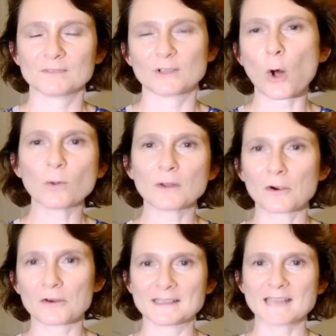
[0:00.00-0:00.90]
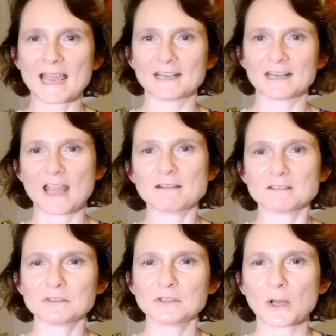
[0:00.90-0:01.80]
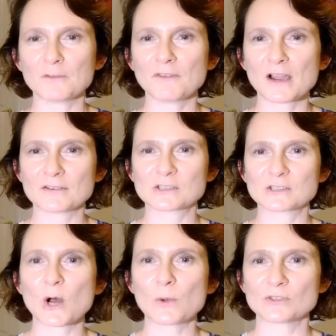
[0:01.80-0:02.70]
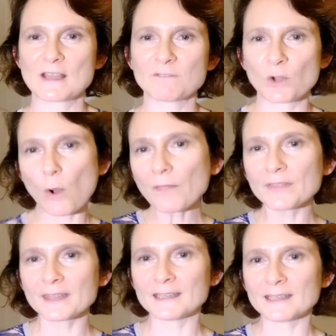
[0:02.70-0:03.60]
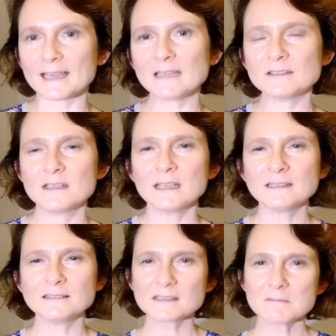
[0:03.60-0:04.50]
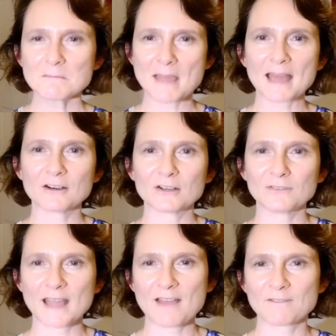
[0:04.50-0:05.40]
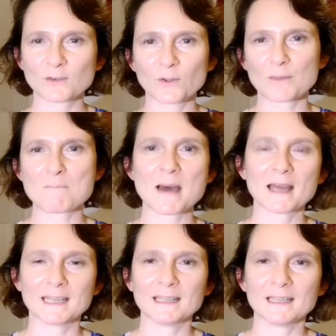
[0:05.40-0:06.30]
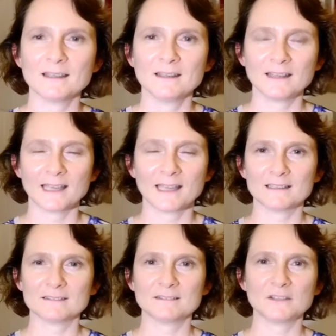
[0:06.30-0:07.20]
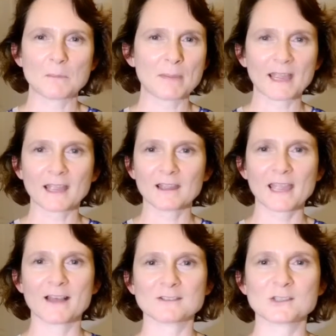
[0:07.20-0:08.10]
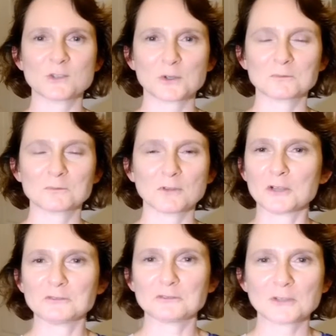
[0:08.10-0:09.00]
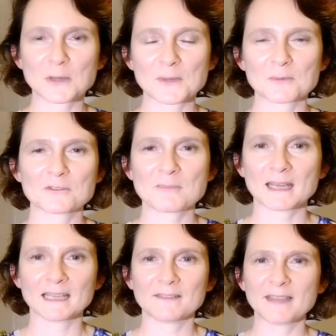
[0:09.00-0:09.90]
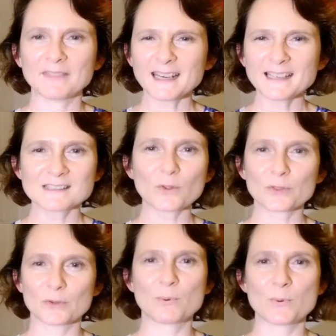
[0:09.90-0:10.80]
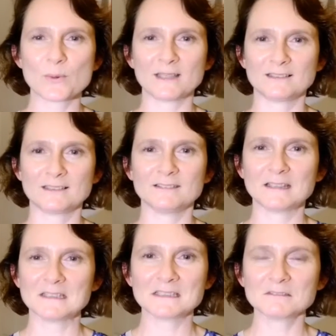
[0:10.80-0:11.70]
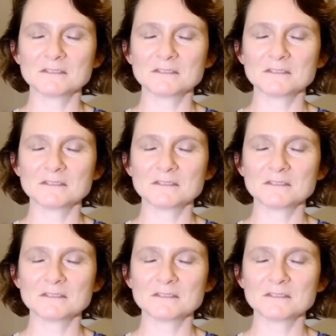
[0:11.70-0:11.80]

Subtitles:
goal orientated you have, you know, as far as goals, you haven't got there yet. It doesn't matter if you haven't got the money and your bank account's not overflowing with money, and that is not the point. That's